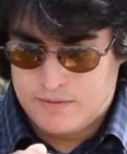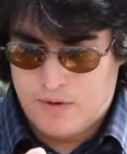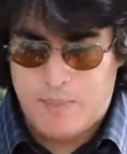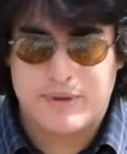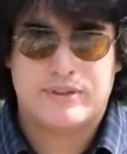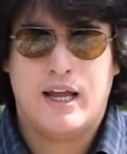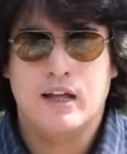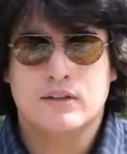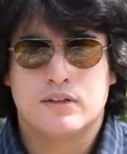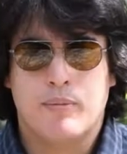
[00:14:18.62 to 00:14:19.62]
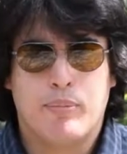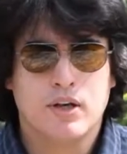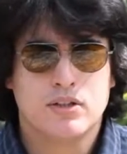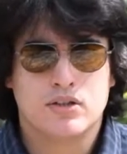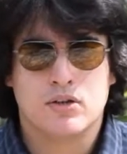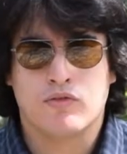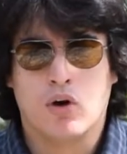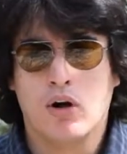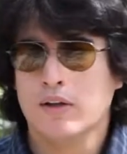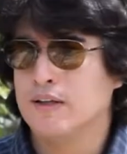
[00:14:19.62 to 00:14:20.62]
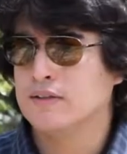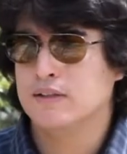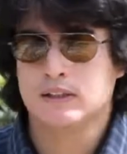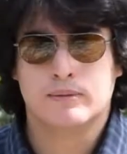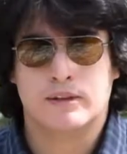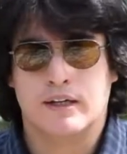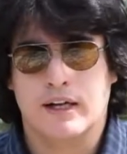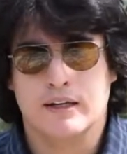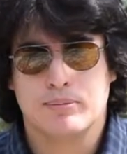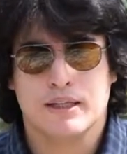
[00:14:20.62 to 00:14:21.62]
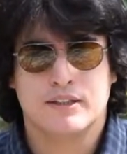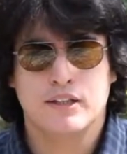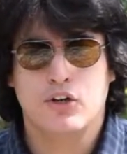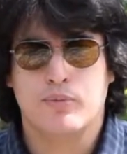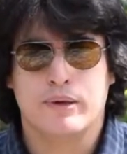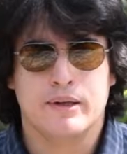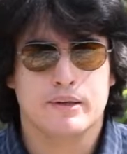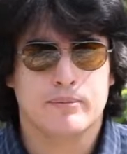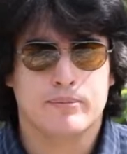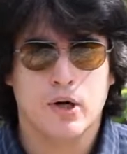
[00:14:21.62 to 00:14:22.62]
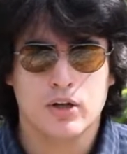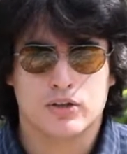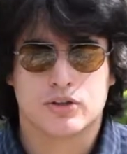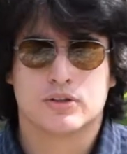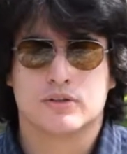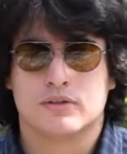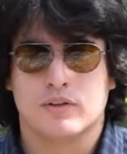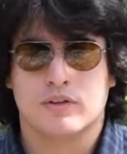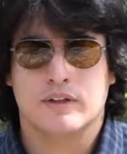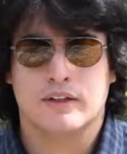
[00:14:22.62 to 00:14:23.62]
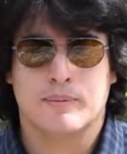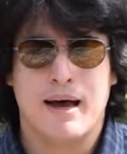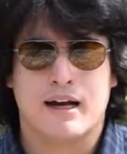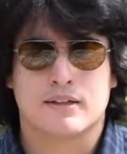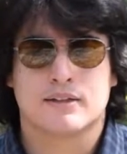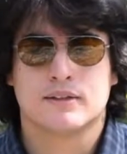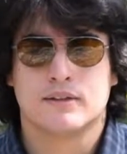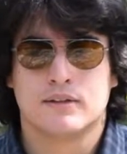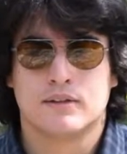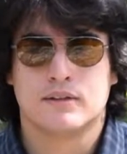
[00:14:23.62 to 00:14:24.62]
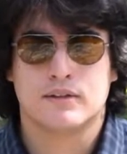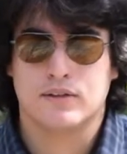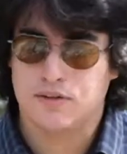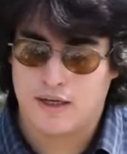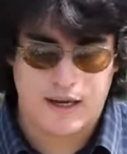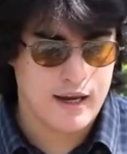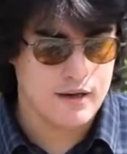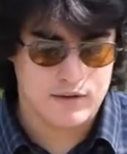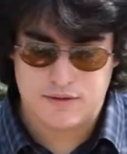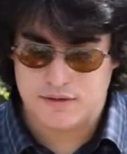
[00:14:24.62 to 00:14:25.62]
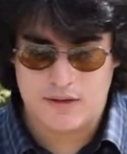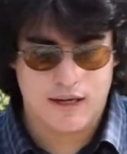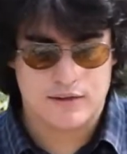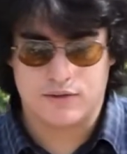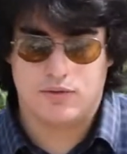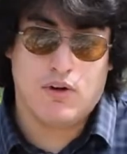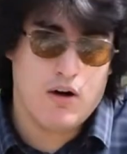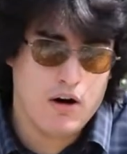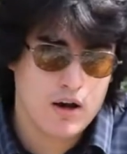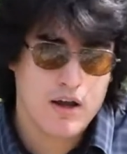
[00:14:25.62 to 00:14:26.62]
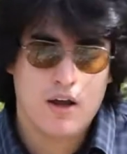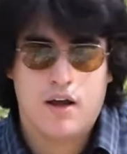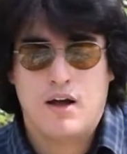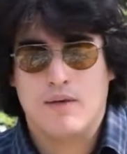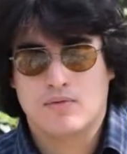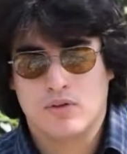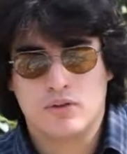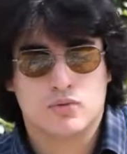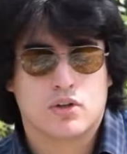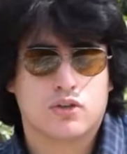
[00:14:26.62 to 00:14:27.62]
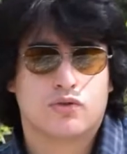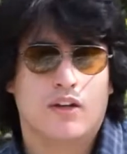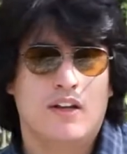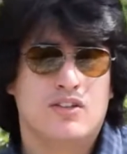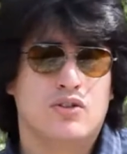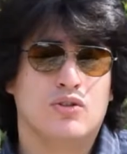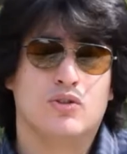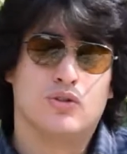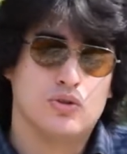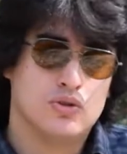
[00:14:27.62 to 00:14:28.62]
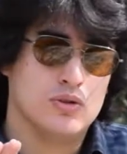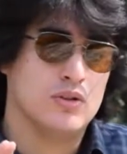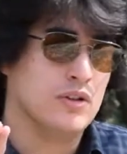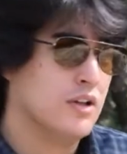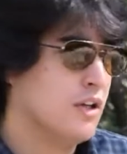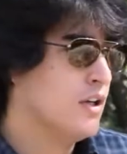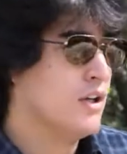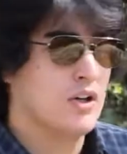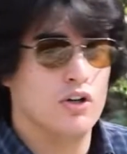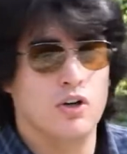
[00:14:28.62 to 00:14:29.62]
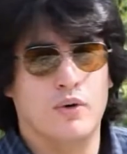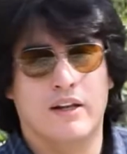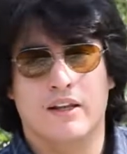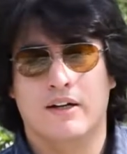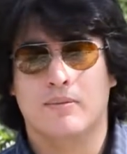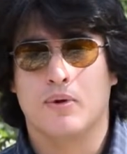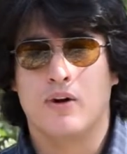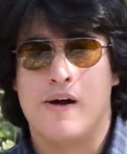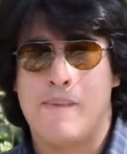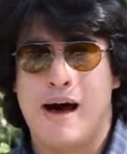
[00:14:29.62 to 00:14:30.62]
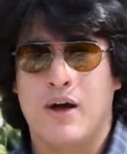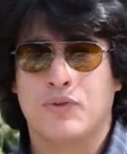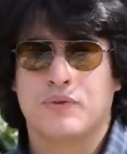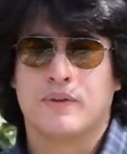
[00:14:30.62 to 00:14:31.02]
represents deposits of gold and silver and platinum in vaults in the banks. Again, that's wrong. I'm sorry to contradict you. You should go and learn more about